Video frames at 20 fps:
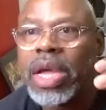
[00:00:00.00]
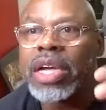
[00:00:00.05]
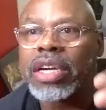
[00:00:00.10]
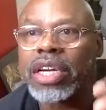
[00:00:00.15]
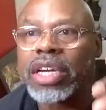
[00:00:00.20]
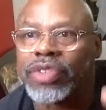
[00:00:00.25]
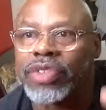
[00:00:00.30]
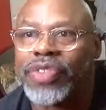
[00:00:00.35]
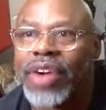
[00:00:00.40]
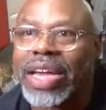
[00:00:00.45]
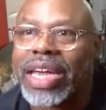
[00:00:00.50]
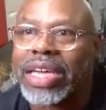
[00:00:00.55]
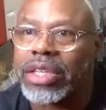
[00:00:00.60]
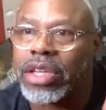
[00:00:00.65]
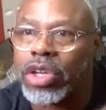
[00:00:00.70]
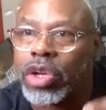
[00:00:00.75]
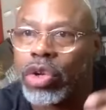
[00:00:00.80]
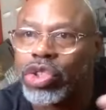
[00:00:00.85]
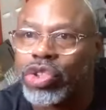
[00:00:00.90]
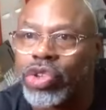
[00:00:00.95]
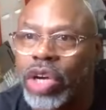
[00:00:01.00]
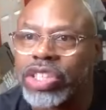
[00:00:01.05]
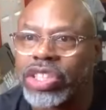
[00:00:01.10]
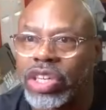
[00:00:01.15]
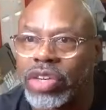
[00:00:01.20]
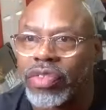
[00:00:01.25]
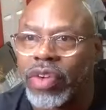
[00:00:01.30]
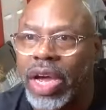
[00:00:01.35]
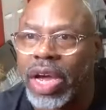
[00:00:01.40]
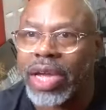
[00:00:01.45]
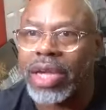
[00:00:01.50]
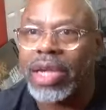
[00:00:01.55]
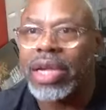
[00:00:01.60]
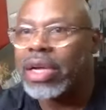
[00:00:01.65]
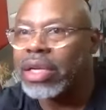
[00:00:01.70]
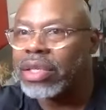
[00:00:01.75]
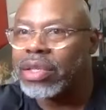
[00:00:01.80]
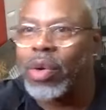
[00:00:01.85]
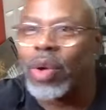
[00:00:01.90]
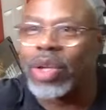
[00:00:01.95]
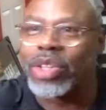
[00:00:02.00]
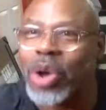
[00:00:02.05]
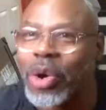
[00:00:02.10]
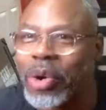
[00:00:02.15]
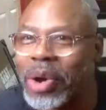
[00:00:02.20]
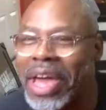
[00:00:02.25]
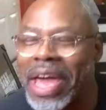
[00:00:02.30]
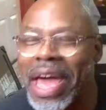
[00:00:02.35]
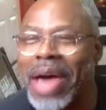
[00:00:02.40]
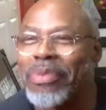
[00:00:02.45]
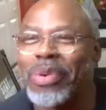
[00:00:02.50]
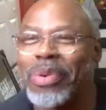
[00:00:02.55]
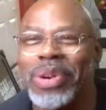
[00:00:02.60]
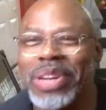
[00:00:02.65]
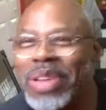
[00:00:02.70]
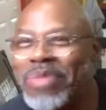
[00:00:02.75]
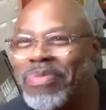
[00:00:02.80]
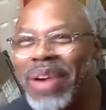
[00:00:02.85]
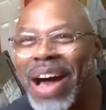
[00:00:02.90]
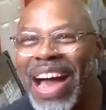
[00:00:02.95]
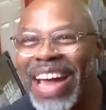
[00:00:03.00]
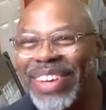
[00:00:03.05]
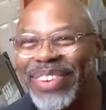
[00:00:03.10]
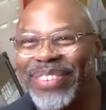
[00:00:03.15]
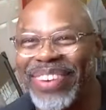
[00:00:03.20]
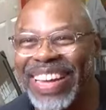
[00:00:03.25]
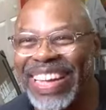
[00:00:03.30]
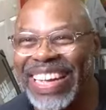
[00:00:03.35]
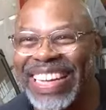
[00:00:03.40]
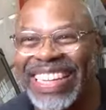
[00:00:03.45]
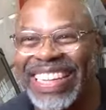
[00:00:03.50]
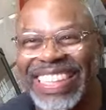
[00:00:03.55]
Because if I get the nutrition right, what's going to happen with the body weight?